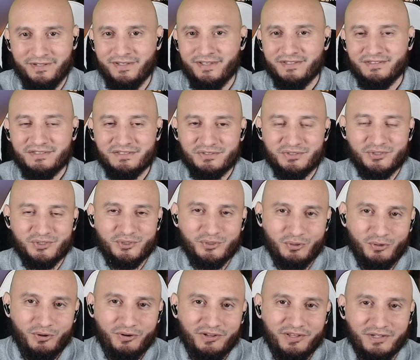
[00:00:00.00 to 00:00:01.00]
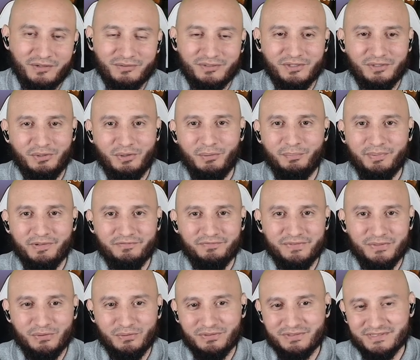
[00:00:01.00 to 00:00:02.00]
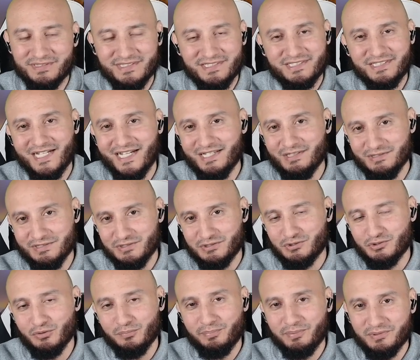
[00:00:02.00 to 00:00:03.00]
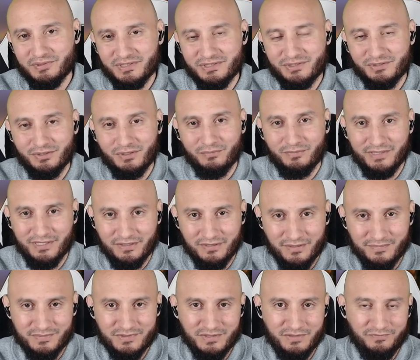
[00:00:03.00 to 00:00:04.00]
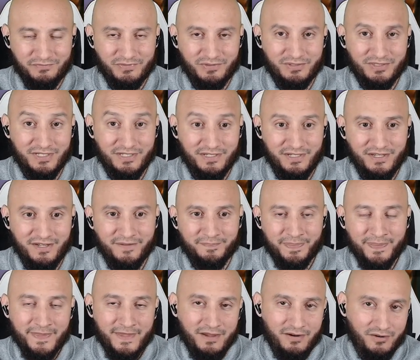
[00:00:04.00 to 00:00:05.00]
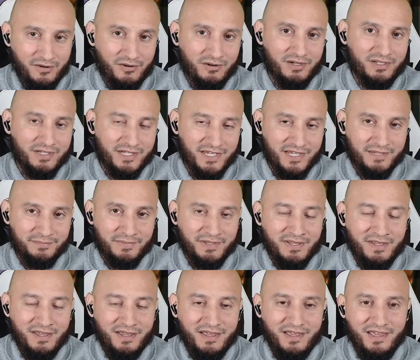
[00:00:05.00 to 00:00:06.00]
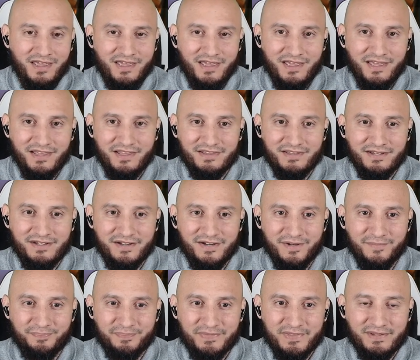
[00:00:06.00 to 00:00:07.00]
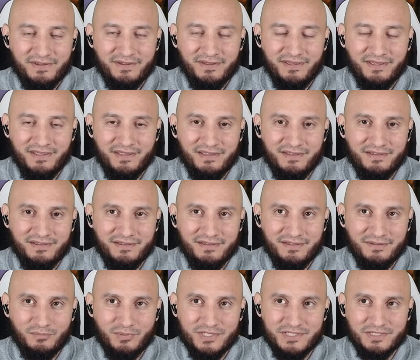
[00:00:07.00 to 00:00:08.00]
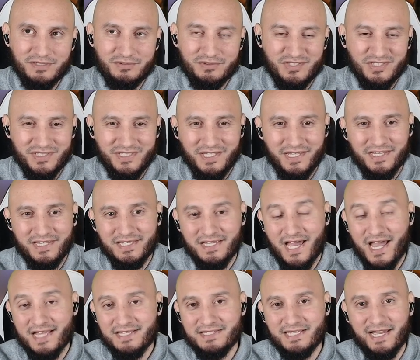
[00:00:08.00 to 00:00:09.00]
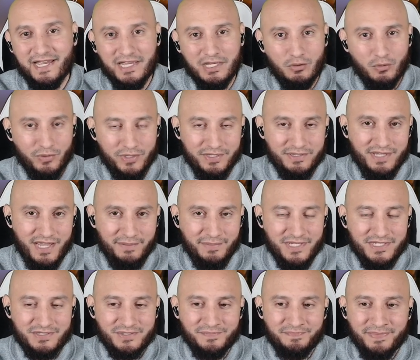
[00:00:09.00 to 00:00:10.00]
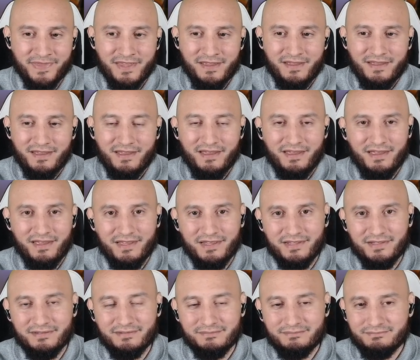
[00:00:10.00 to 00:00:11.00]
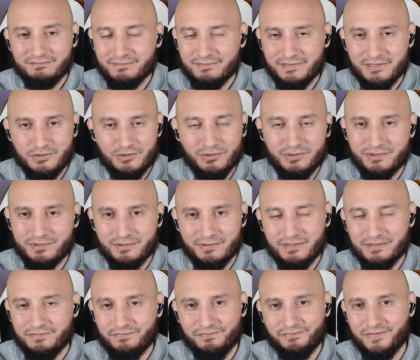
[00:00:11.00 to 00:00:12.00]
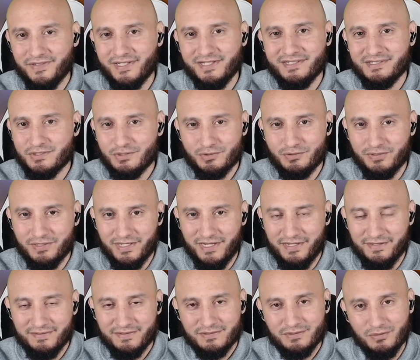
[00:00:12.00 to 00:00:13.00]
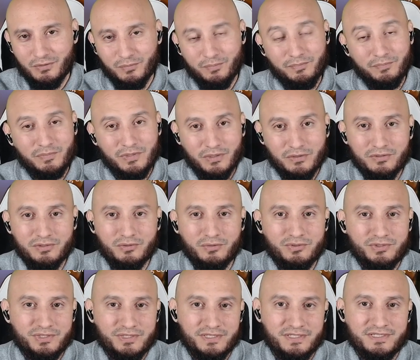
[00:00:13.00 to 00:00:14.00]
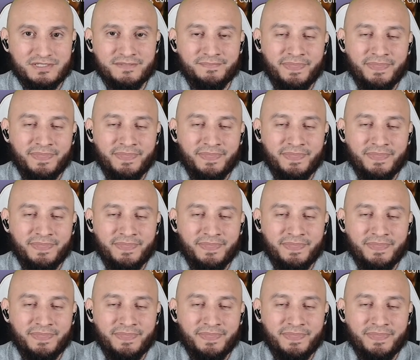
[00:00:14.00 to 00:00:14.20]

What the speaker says: destroying on the open field, because this guy is super strong when it comes to the early game, and what is it? Because he has AOE damage, and it's just freaking strong guy. So the good news is,